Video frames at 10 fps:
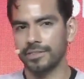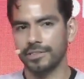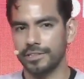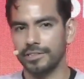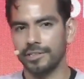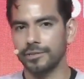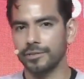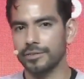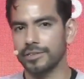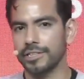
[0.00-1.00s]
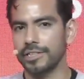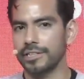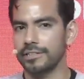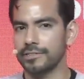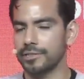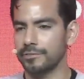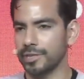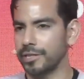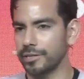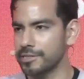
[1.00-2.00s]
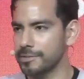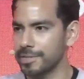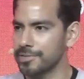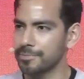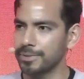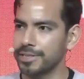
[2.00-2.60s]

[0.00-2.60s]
thing and hard to measure, but